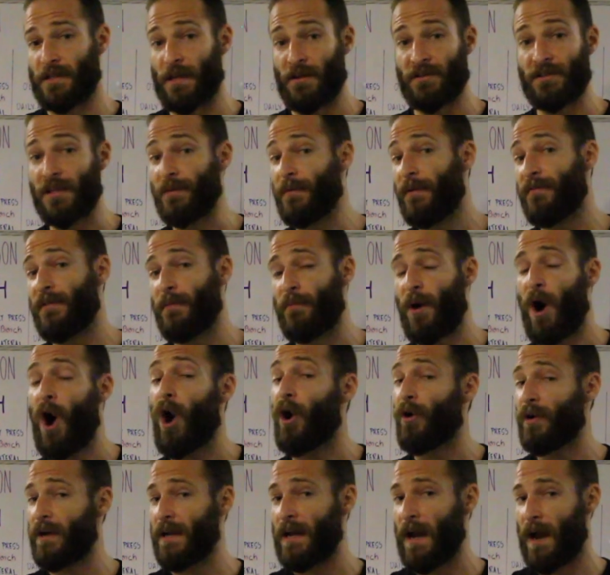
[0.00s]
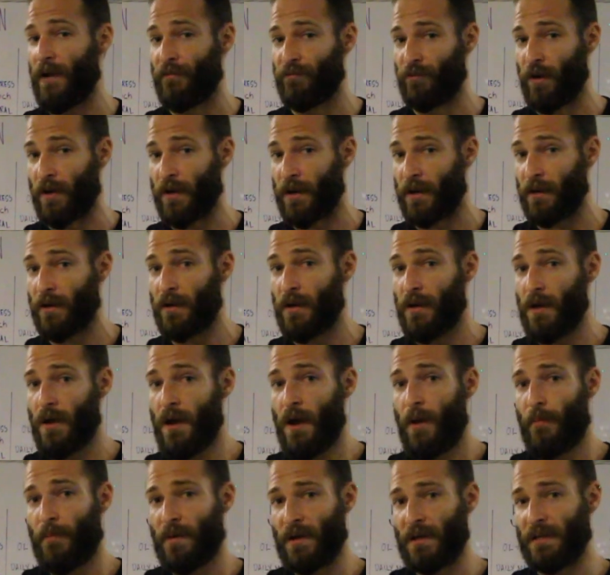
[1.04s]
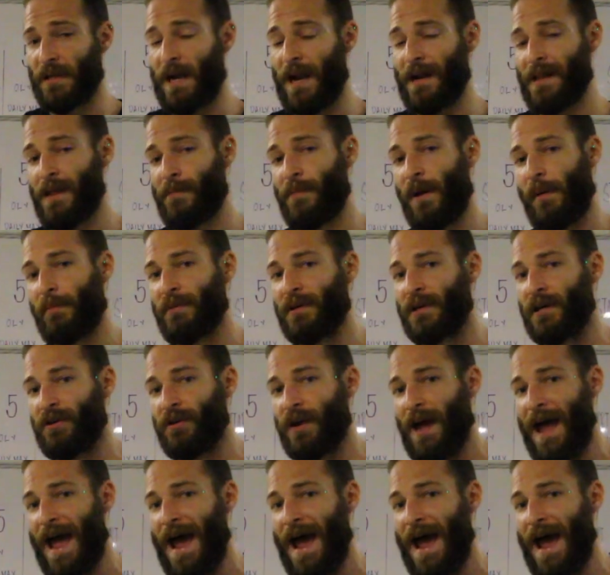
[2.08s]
Now some of them already have running, but a lot of them I'm going to